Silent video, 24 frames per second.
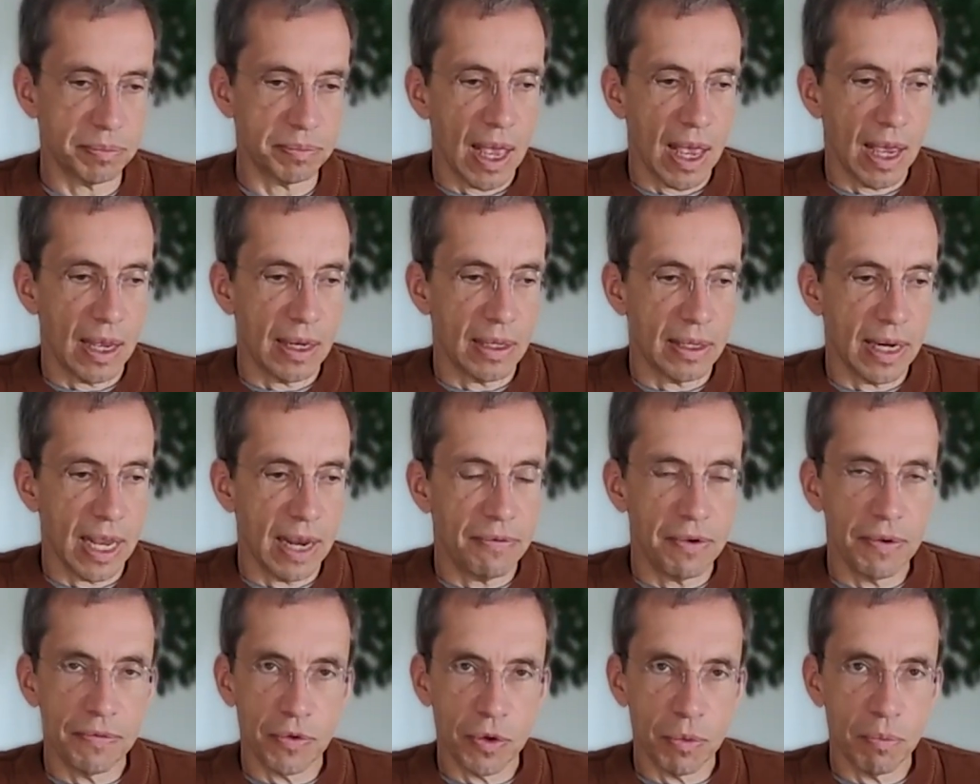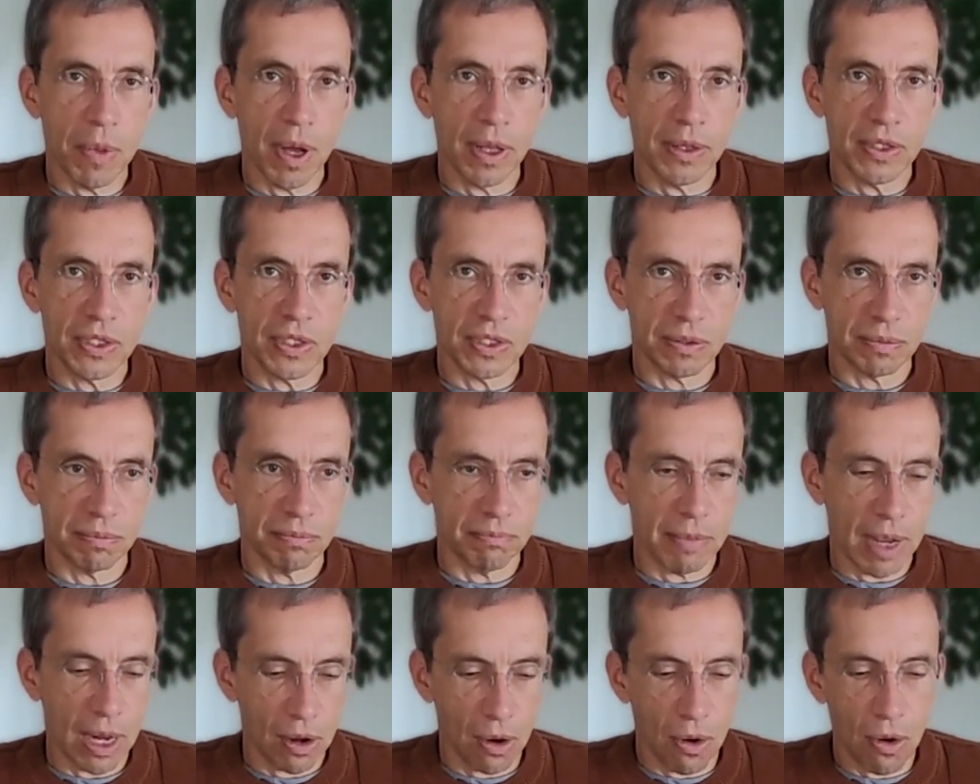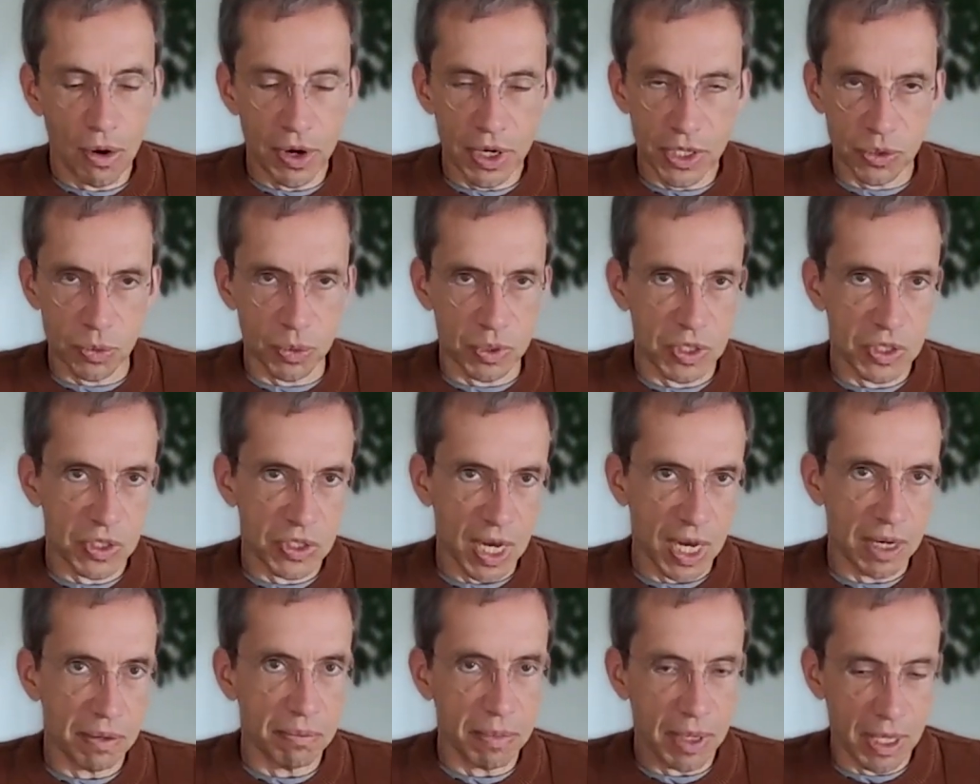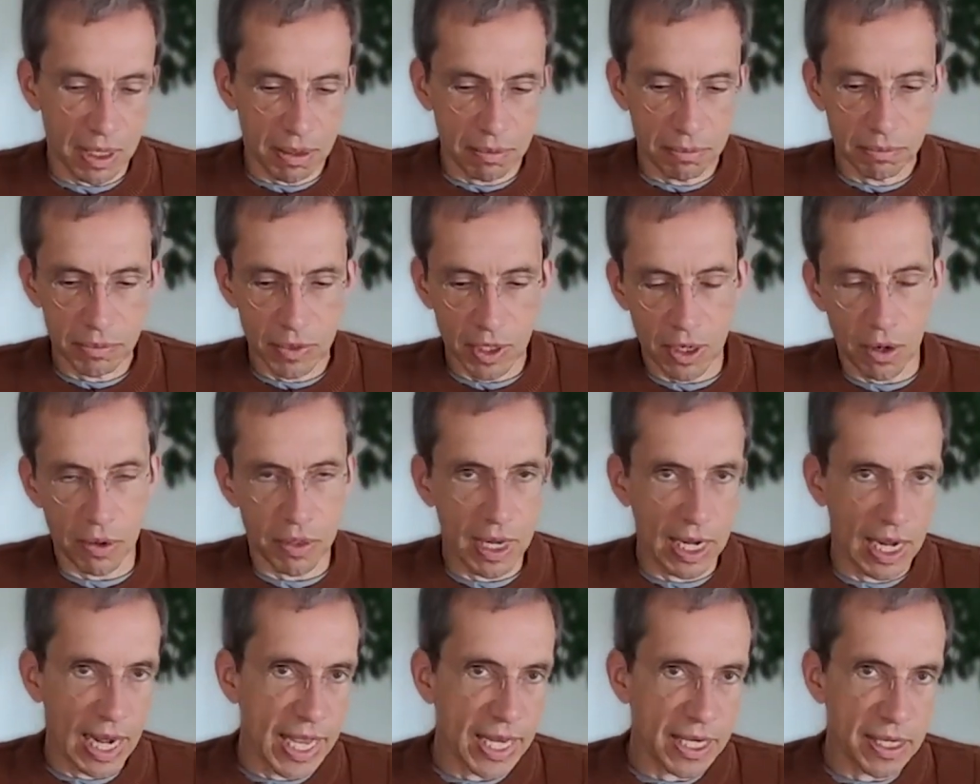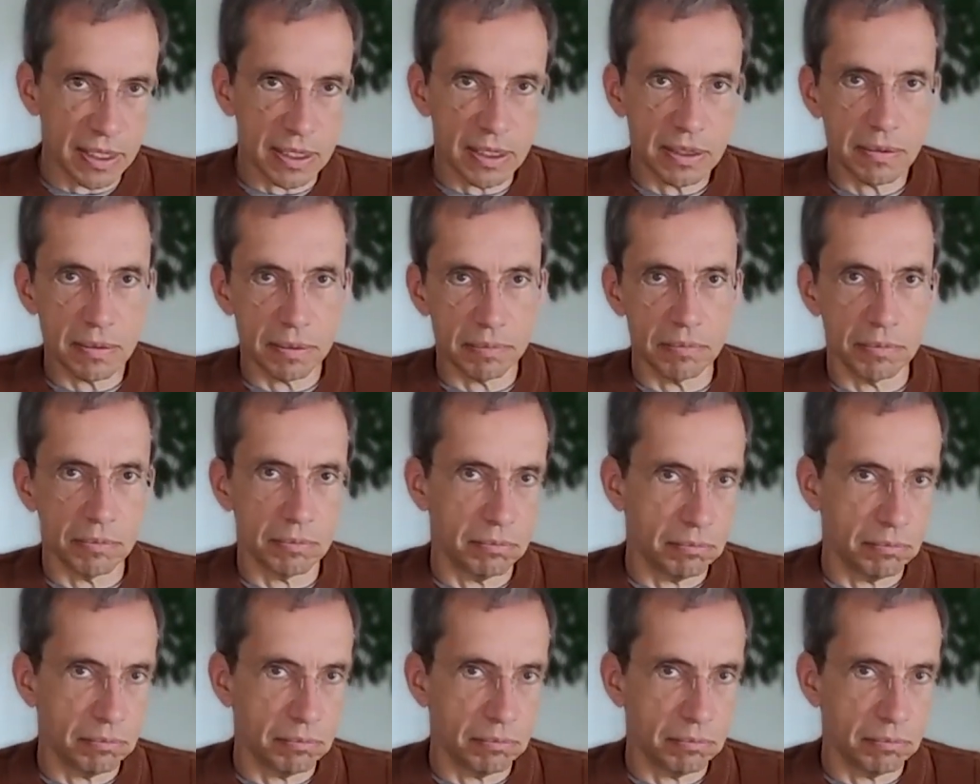And every few months, my lawyers would send me, you know, the latest